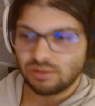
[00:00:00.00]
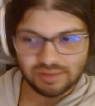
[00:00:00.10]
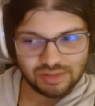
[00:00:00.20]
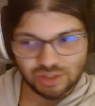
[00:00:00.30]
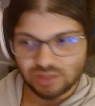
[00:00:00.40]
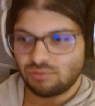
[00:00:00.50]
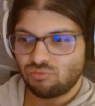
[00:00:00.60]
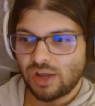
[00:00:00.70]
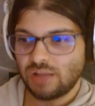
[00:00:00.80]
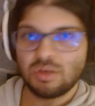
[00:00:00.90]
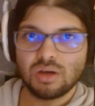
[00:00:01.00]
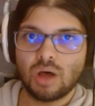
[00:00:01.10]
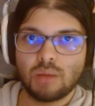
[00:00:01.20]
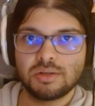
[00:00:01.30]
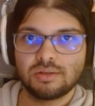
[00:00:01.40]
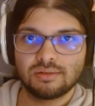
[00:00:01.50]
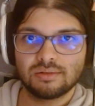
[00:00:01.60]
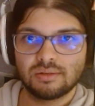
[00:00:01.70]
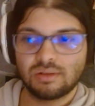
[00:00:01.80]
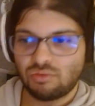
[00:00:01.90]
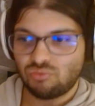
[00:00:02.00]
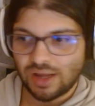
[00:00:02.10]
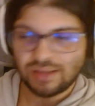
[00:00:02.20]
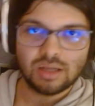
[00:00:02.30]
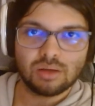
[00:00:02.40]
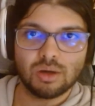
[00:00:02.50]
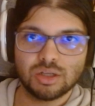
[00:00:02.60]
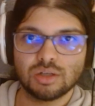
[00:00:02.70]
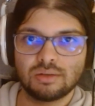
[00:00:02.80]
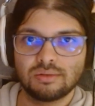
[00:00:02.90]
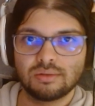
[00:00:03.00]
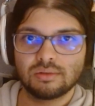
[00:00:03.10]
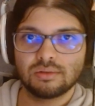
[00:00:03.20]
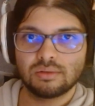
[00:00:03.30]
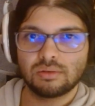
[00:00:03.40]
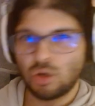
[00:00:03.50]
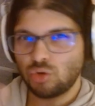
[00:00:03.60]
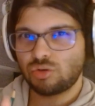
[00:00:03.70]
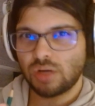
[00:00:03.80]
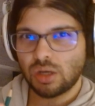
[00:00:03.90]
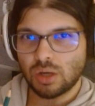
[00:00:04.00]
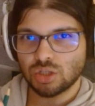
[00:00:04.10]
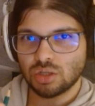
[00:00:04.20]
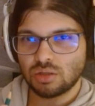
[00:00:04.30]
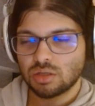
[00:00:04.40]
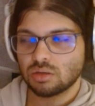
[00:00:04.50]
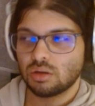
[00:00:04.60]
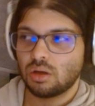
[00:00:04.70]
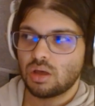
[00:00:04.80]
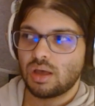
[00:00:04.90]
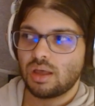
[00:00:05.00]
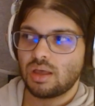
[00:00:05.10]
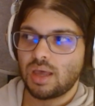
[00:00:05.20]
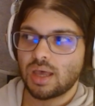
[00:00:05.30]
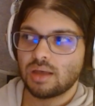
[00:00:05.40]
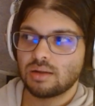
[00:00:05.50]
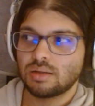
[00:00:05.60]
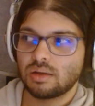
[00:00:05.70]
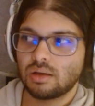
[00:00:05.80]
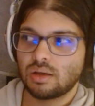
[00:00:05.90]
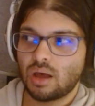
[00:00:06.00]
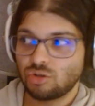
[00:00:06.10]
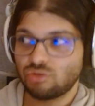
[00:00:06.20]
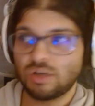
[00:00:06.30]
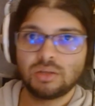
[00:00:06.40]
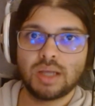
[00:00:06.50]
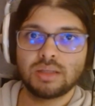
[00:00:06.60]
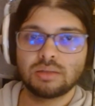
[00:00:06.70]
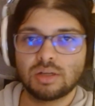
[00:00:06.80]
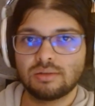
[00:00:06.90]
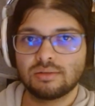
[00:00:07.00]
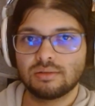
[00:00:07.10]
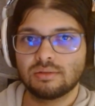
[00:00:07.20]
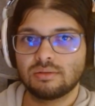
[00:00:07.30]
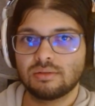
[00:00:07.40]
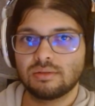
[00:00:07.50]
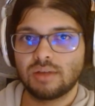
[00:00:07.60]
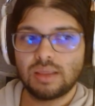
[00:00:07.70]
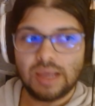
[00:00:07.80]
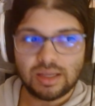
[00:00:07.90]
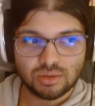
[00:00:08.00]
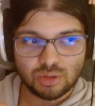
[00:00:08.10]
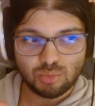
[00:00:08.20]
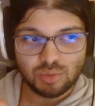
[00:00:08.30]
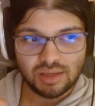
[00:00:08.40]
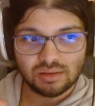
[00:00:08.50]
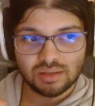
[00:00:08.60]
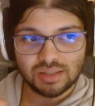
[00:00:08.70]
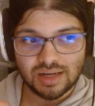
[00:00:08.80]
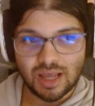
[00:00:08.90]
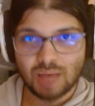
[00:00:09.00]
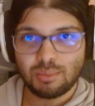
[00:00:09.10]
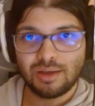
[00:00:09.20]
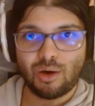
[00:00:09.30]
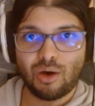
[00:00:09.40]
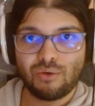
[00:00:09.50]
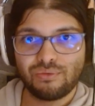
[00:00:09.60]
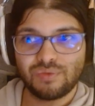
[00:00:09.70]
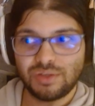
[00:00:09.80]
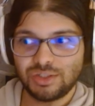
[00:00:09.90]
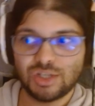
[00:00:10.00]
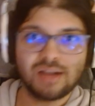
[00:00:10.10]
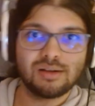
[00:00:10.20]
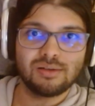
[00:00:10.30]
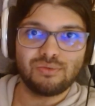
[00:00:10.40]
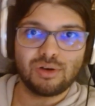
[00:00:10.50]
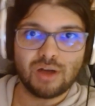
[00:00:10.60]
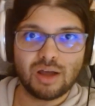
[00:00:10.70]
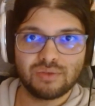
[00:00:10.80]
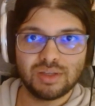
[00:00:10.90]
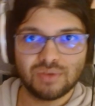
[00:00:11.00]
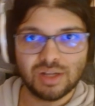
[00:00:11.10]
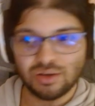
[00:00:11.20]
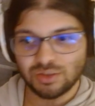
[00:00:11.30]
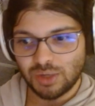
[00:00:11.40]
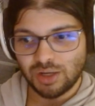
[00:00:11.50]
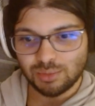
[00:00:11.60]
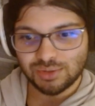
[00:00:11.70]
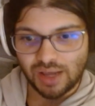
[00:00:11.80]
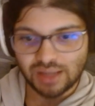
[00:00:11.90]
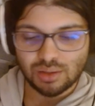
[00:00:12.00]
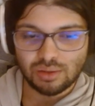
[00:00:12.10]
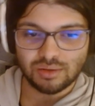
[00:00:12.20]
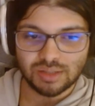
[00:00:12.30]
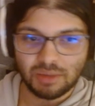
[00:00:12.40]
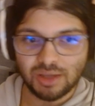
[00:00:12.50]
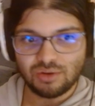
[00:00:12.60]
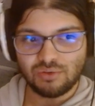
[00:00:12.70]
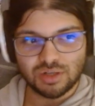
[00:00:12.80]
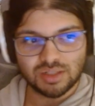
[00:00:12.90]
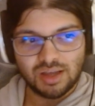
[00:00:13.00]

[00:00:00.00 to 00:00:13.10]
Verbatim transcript: Just write me a comment, write that question, no trick questions, and uh, I'll try to answer it. And that's going to be the dynamic of this channel for a lot of these videos when it comes to Exathos and my universe.